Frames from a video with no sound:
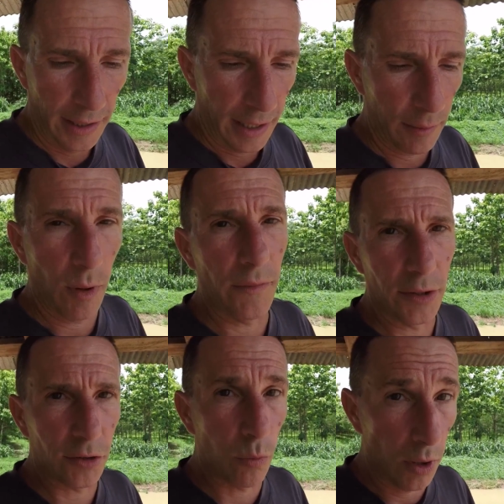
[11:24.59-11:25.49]
and one
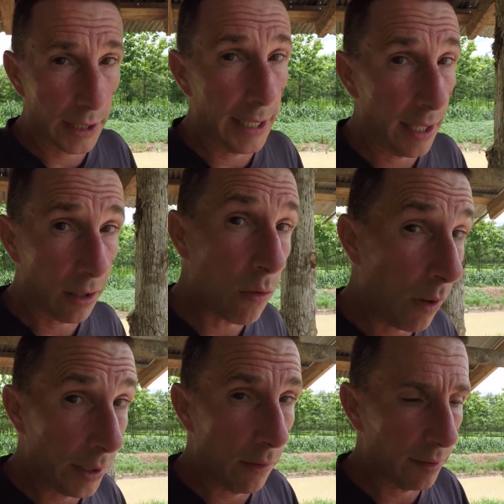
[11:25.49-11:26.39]
that's working out
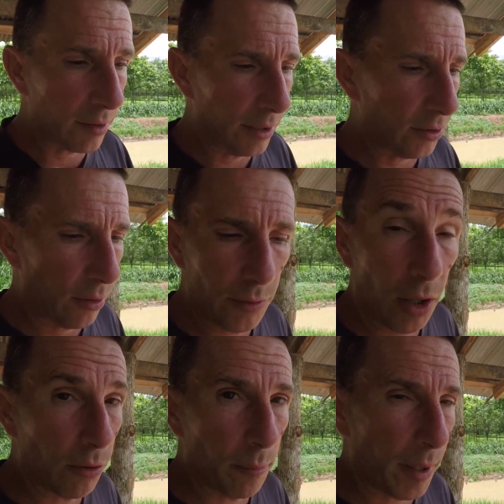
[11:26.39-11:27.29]
quite nicely, so
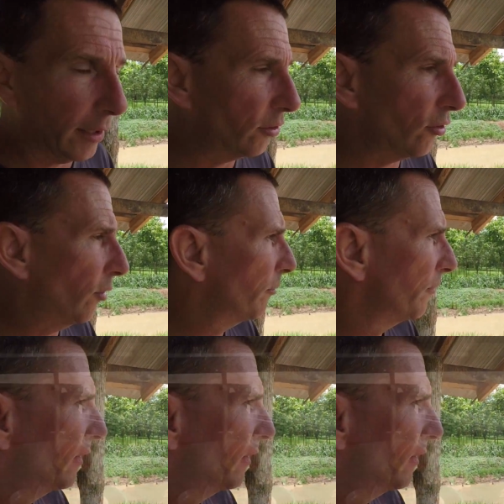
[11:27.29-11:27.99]
no complaints at all.